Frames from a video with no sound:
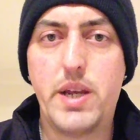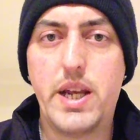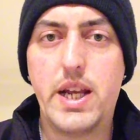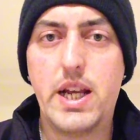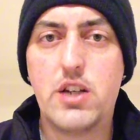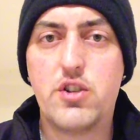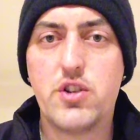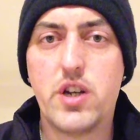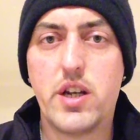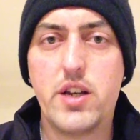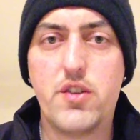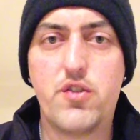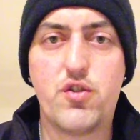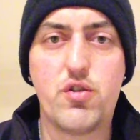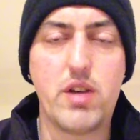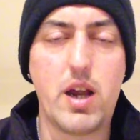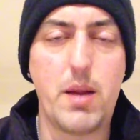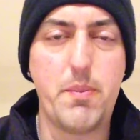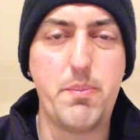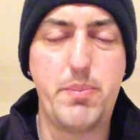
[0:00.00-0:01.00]
page and
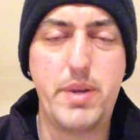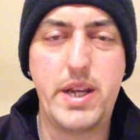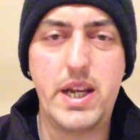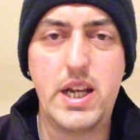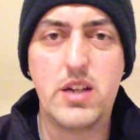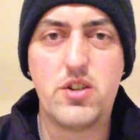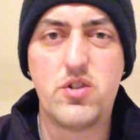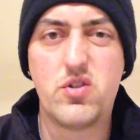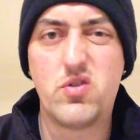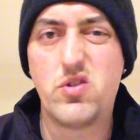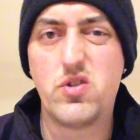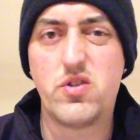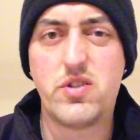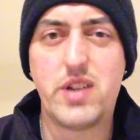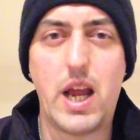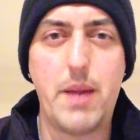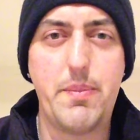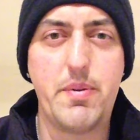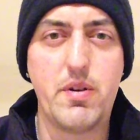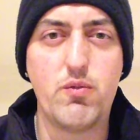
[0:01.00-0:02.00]
Instagram page. Just
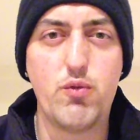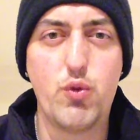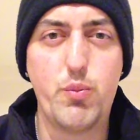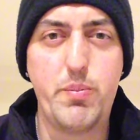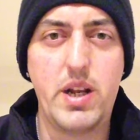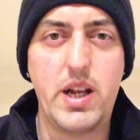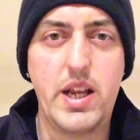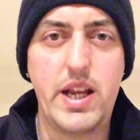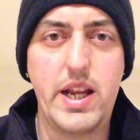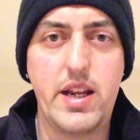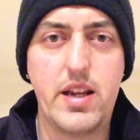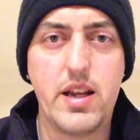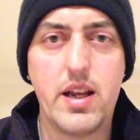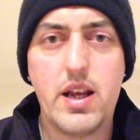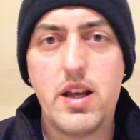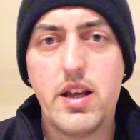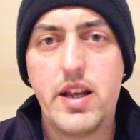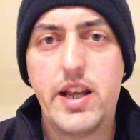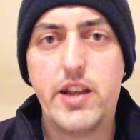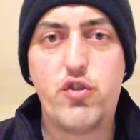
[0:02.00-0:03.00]
type in Rugby League
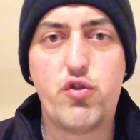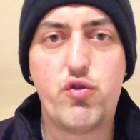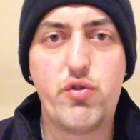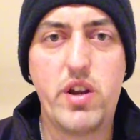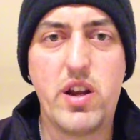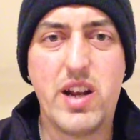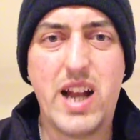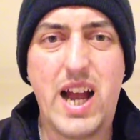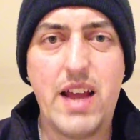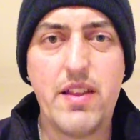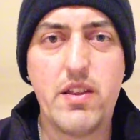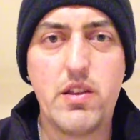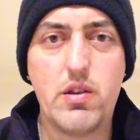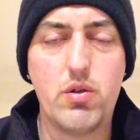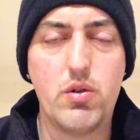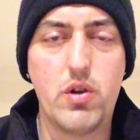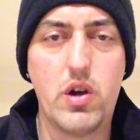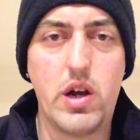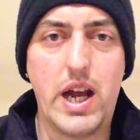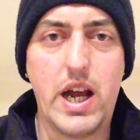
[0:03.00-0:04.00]
History on
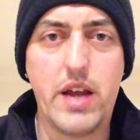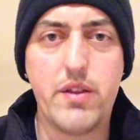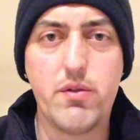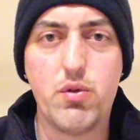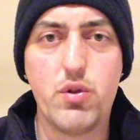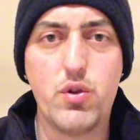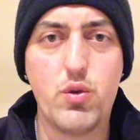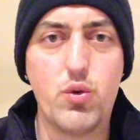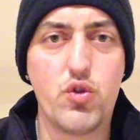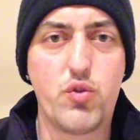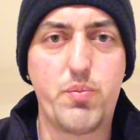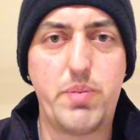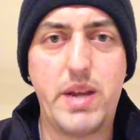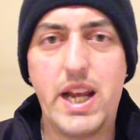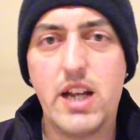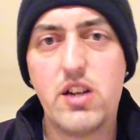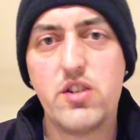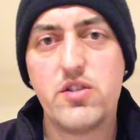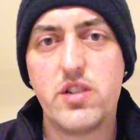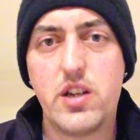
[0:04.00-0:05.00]
either of those
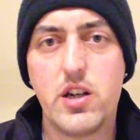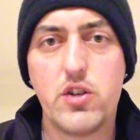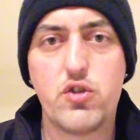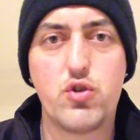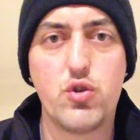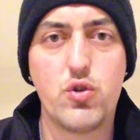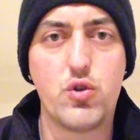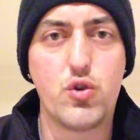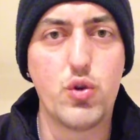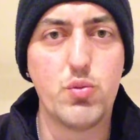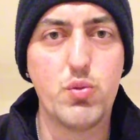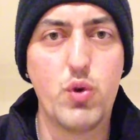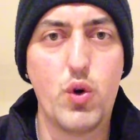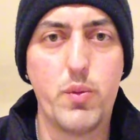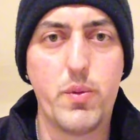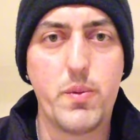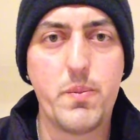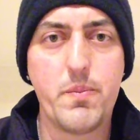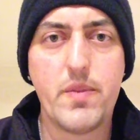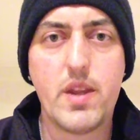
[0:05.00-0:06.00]
pages and it should come
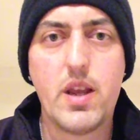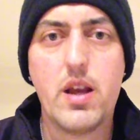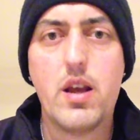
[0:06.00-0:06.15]
up.